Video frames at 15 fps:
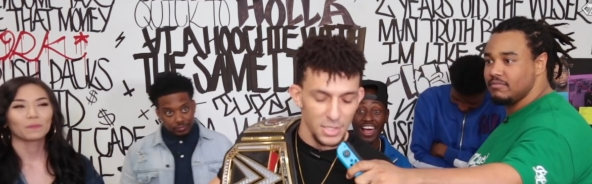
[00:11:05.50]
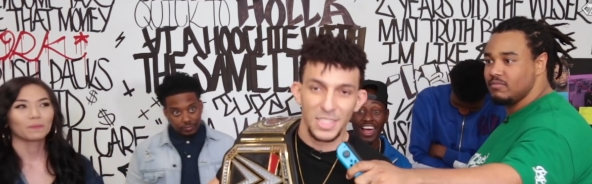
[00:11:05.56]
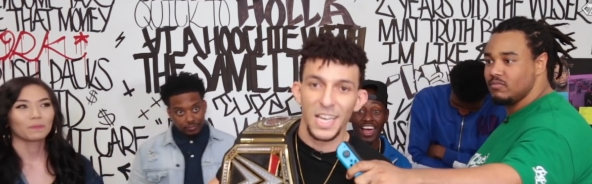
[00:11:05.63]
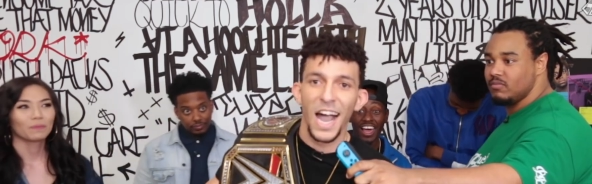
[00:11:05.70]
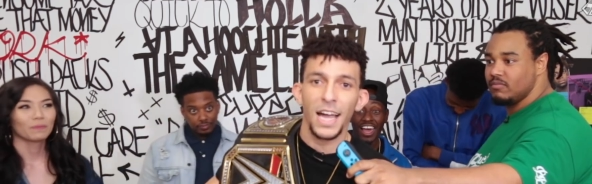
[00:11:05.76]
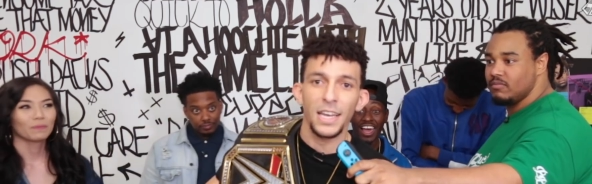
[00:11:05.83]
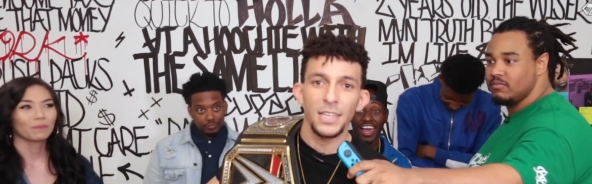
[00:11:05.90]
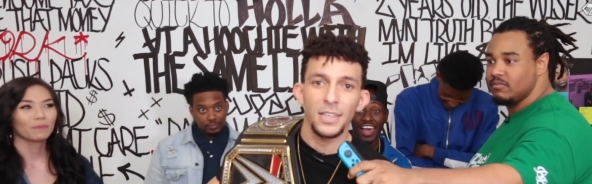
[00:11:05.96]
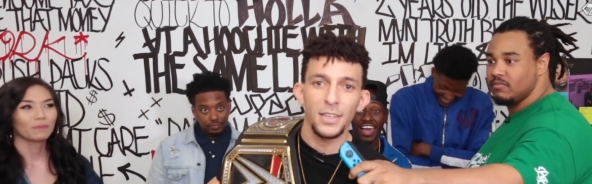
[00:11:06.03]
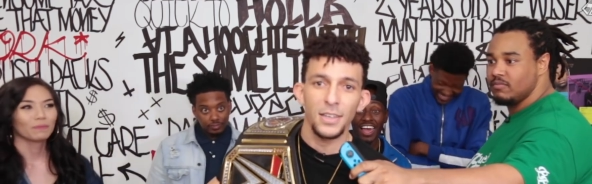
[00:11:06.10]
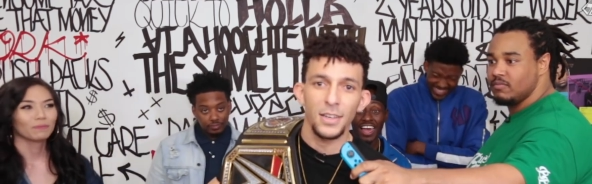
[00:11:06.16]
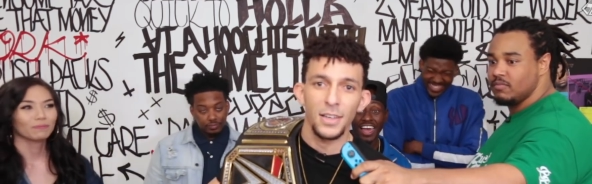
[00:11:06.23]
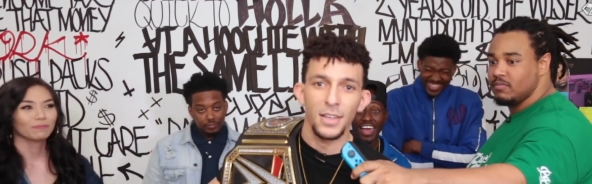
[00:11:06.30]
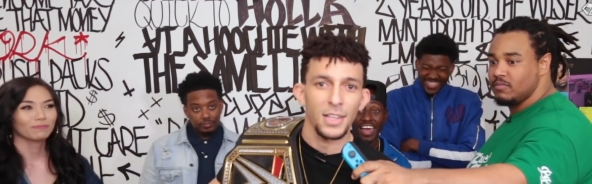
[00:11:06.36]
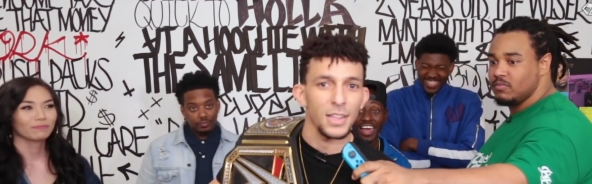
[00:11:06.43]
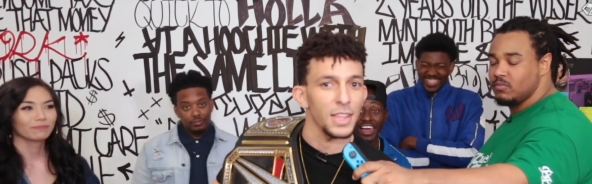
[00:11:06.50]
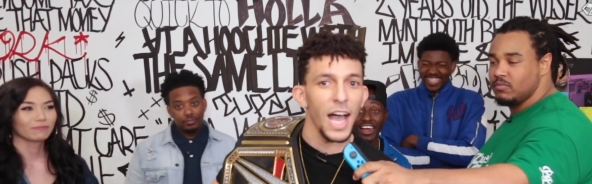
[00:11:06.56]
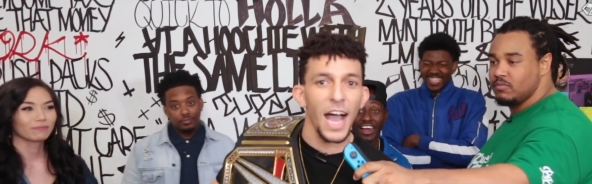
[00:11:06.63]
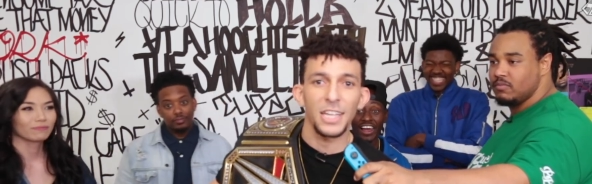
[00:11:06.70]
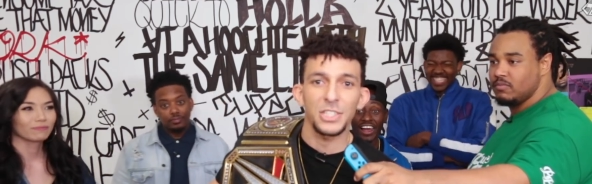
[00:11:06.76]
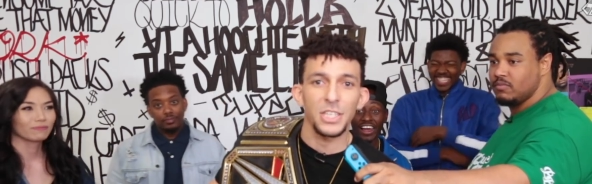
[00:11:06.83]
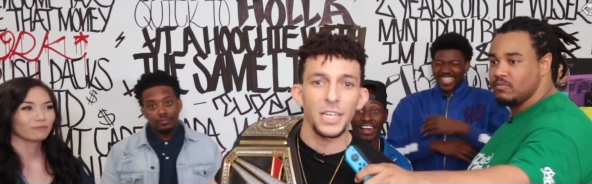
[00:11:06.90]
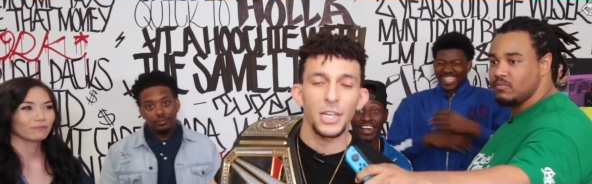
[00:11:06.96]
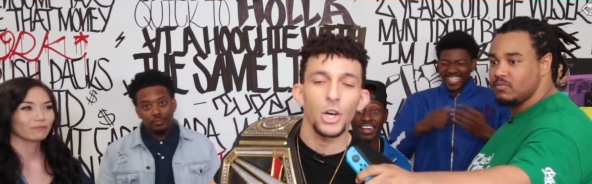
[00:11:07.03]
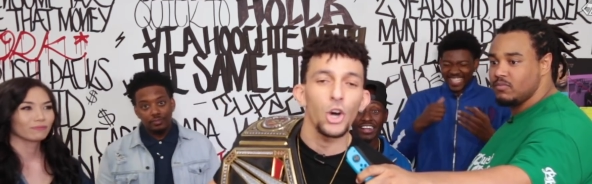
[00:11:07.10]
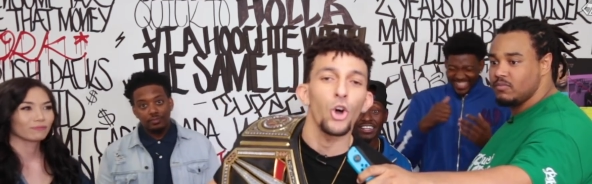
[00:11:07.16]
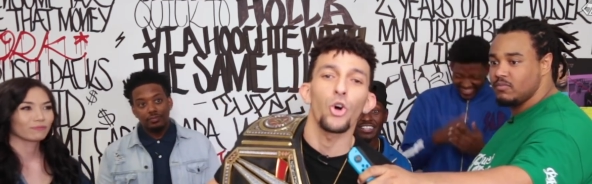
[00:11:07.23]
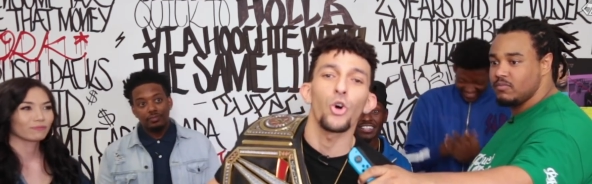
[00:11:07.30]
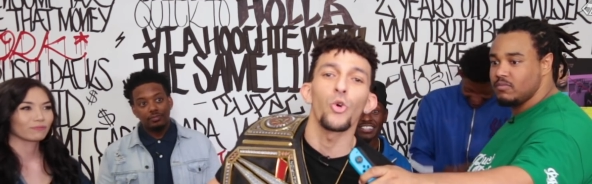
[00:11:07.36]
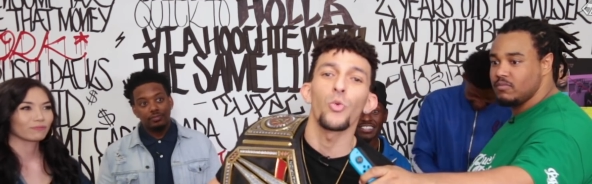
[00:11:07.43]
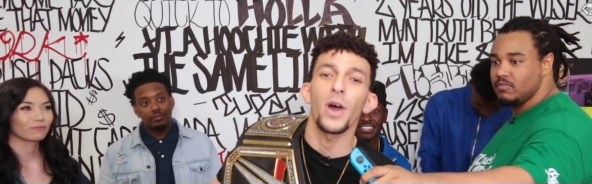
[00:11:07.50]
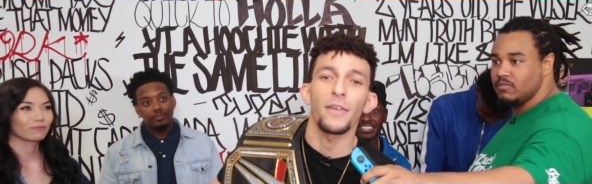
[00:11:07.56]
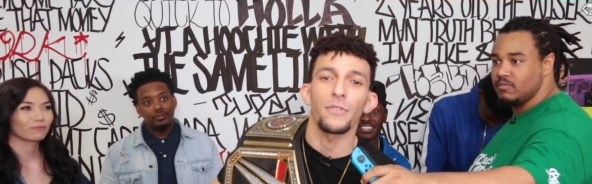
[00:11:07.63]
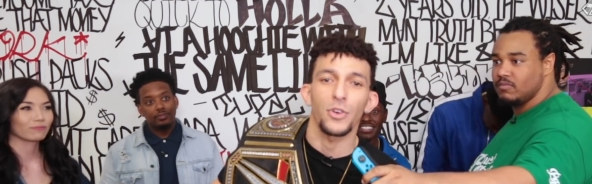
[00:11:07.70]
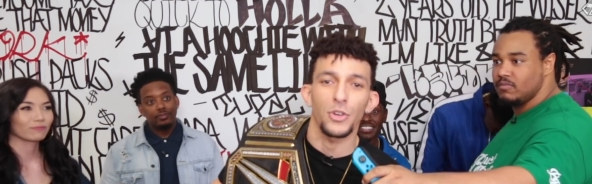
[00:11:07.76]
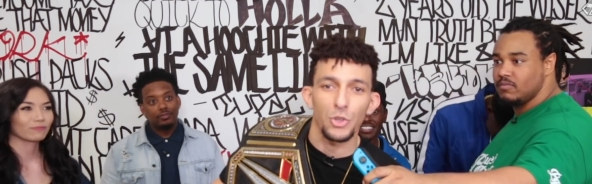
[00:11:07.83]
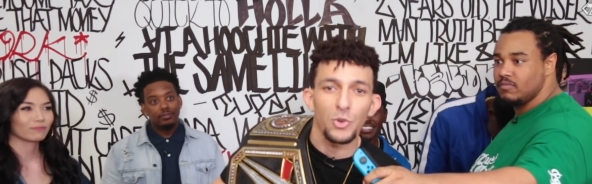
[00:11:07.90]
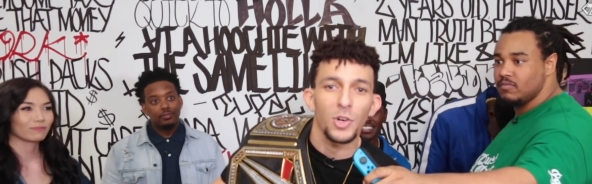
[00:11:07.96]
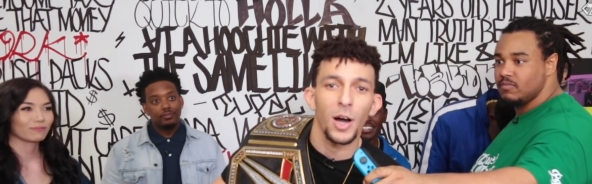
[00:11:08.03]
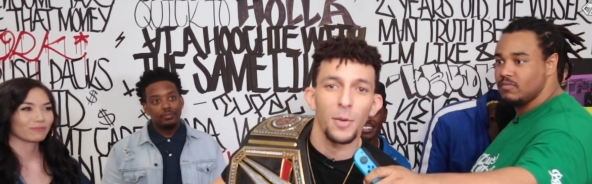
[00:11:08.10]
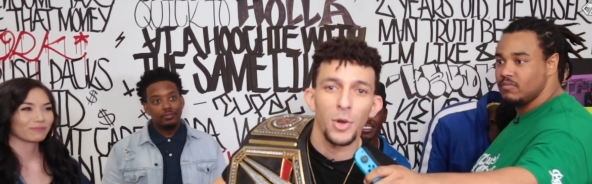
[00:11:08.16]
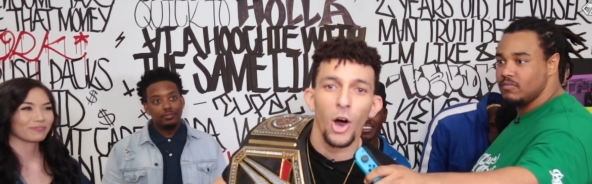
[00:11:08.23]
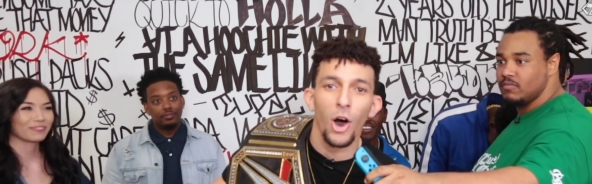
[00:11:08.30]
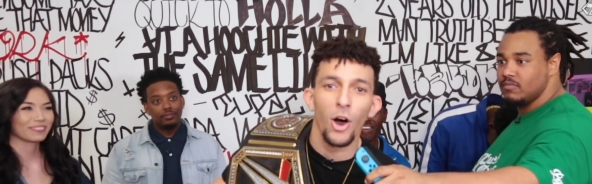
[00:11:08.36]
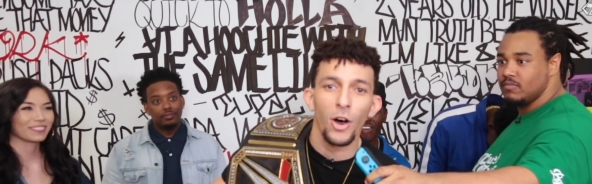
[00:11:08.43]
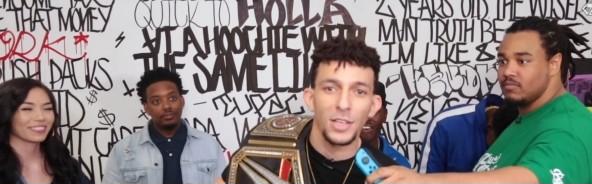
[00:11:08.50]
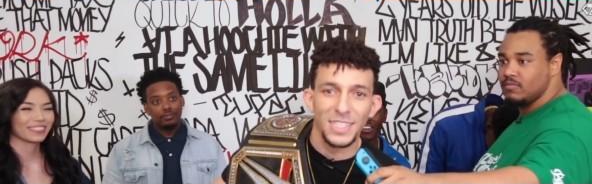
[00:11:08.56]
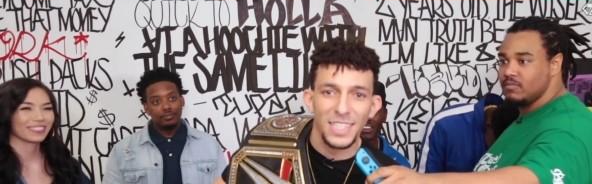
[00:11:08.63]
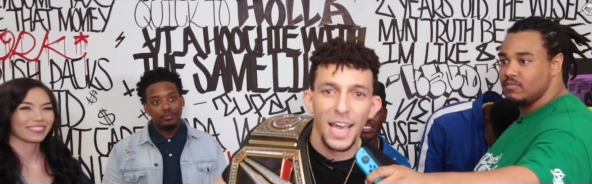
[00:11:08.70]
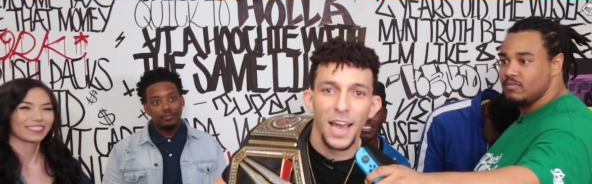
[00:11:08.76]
Speaker 1: Yachty, Logic, whoever. You come to All